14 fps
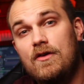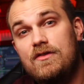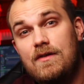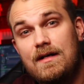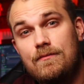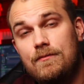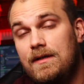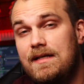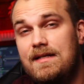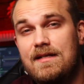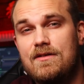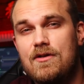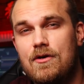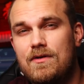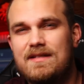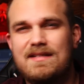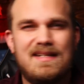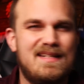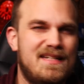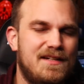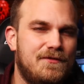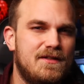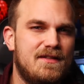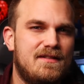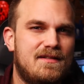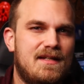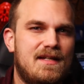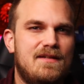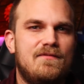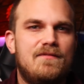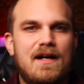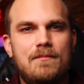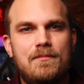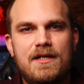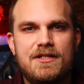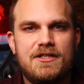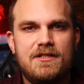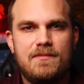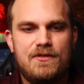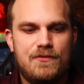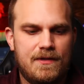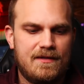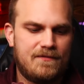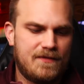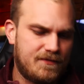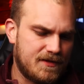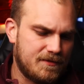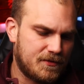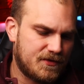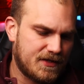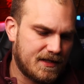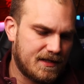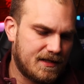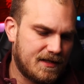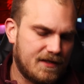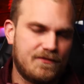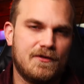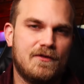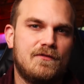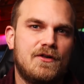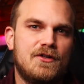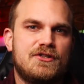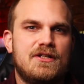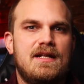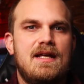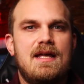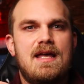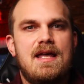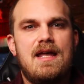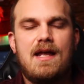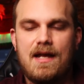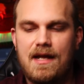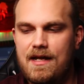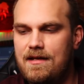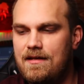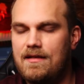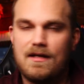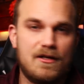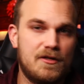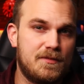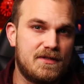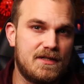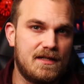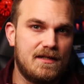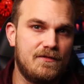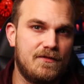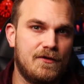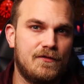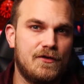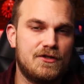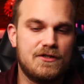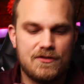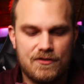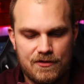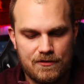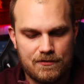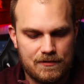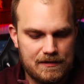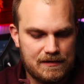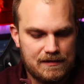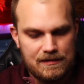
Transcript: Also, I really didn't notice any difference in vibration between the 15% infill version and the 100% infill version, so